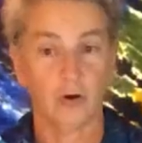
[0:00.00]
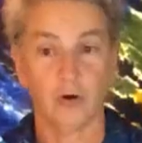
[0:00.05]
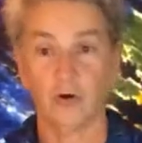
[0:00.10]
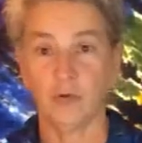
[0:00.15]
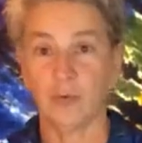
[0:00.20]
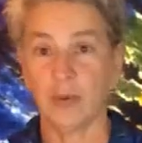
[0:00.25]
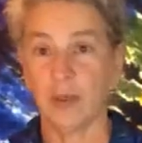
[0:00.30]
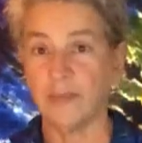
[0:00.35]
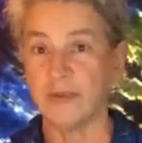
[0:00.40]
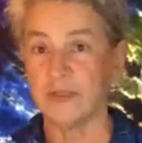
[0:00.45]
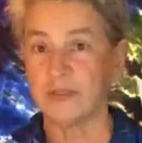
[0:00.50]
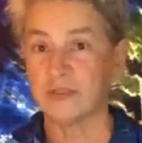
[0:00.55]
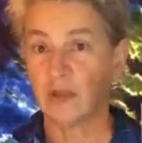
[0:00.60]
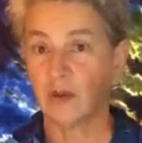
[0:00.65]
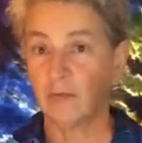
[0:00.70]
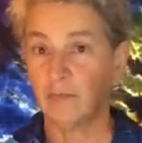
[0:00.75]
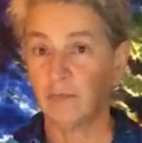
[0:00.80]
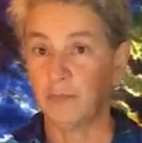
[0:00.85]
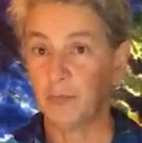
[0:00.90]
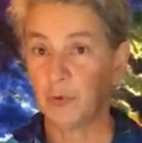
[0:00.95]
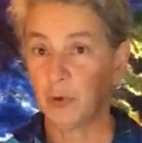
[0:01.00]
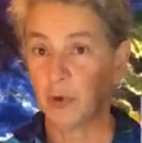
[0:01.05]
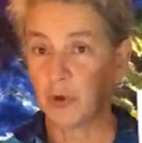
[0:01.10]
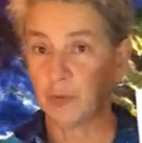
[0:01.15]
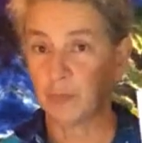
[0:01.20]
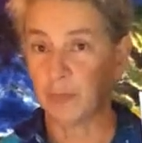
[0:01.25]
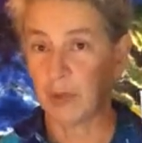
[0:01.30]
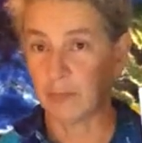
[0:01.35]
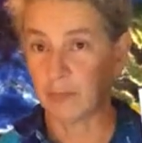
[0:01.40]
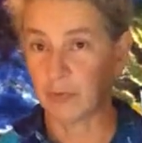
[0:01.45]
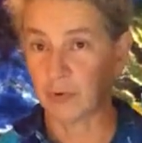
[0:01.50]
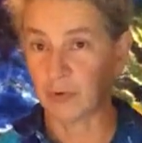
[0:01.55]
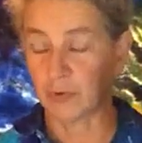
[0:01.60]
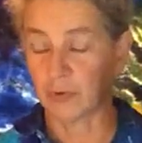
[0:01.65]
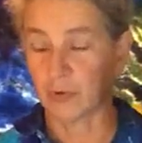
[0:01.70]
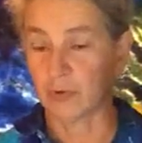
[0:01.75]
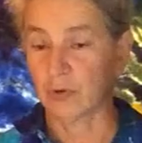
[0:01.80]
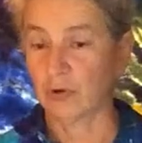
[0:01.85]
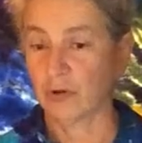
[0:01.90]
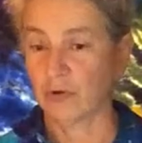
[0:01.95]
Oh, maybe some board member